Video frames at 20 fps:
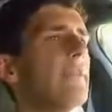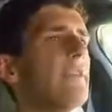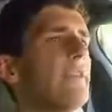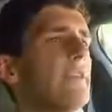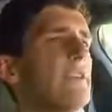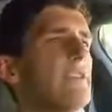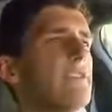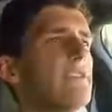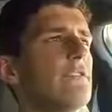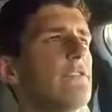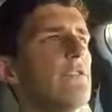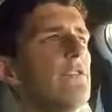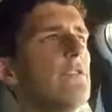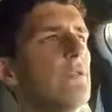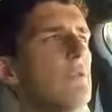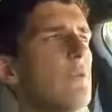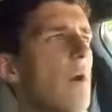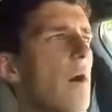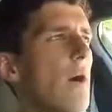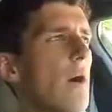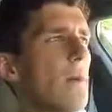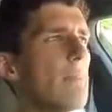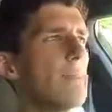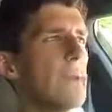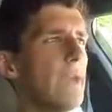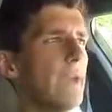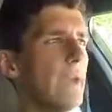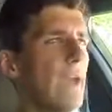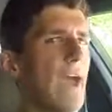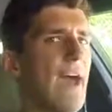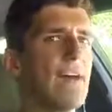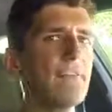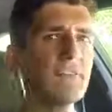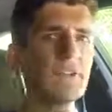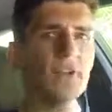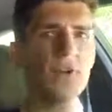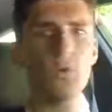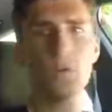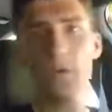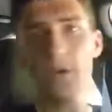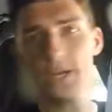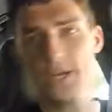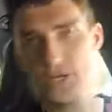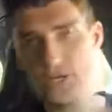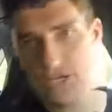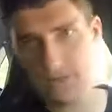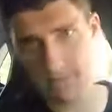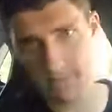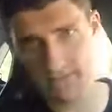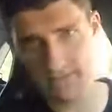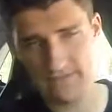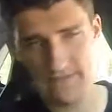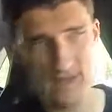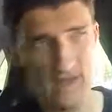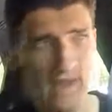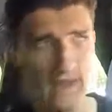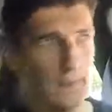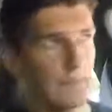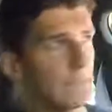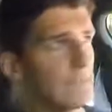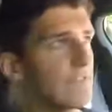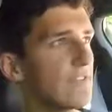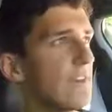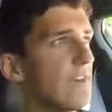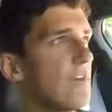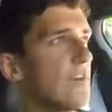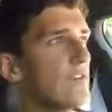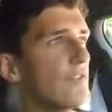these 2 are big. Having quick shipping times.